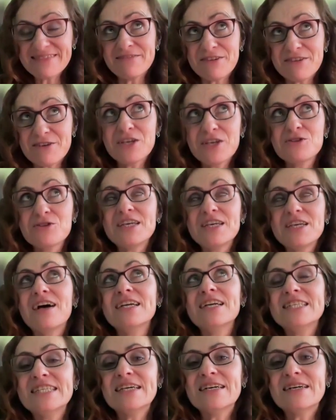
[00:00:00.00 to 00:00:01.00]
very good
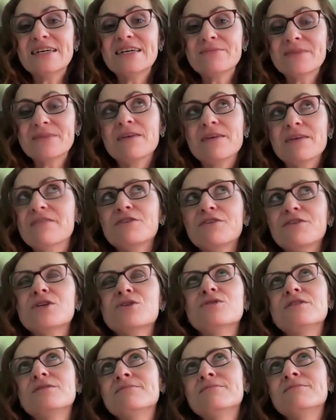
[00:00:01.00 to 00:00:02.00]
idea, a very
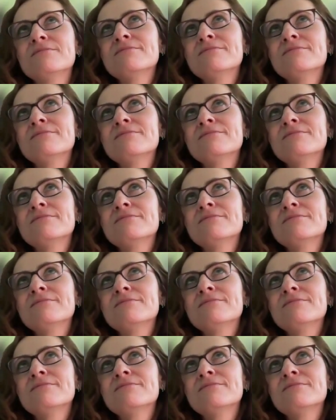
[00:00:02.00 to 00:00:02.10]
good